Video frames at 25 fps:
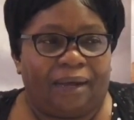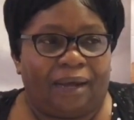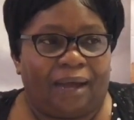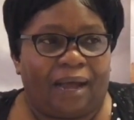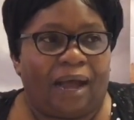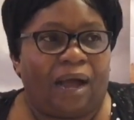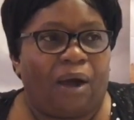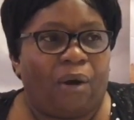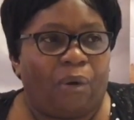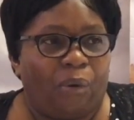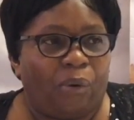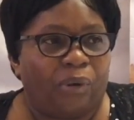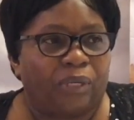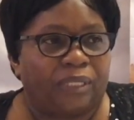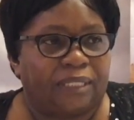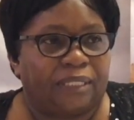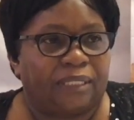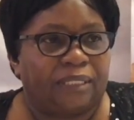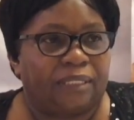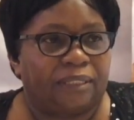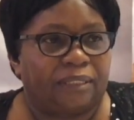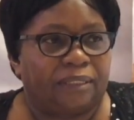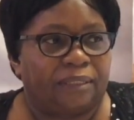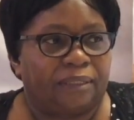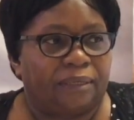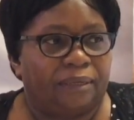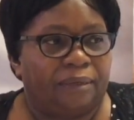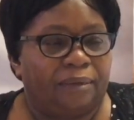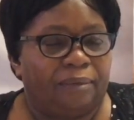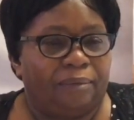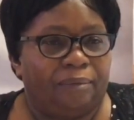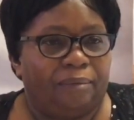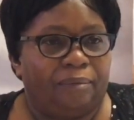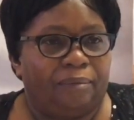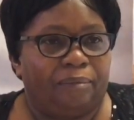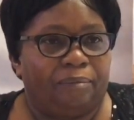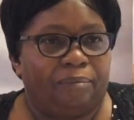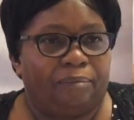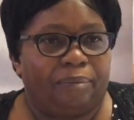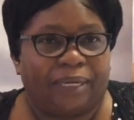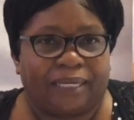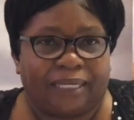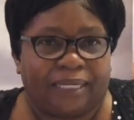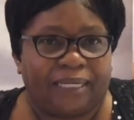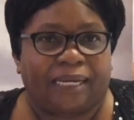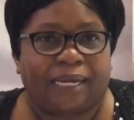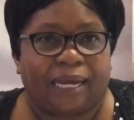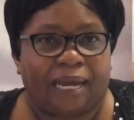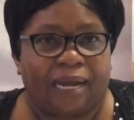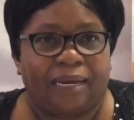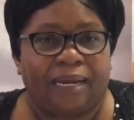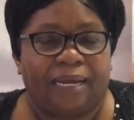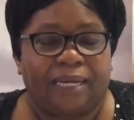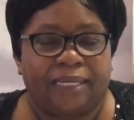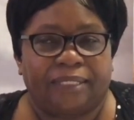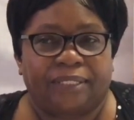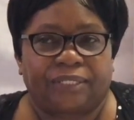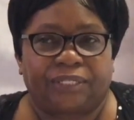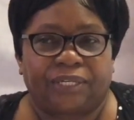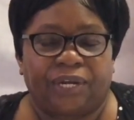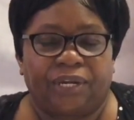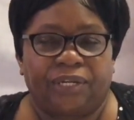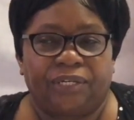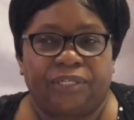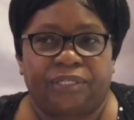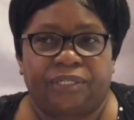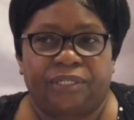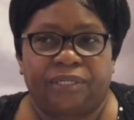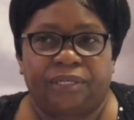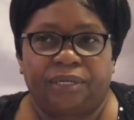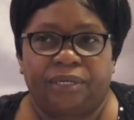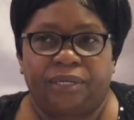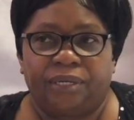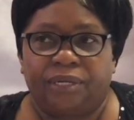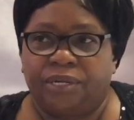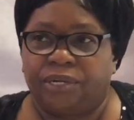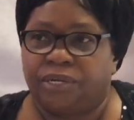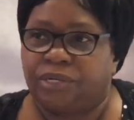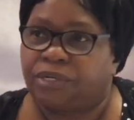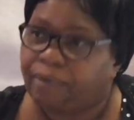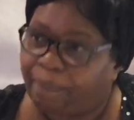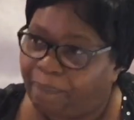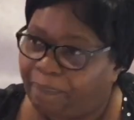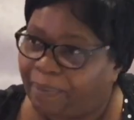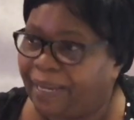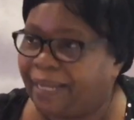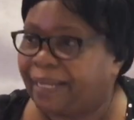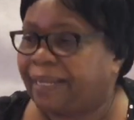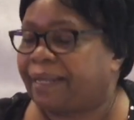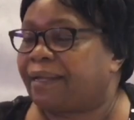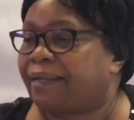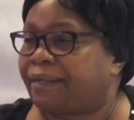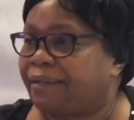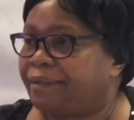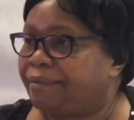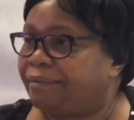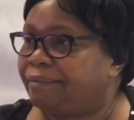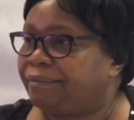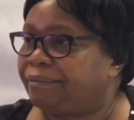are horses, but the color has changed to black.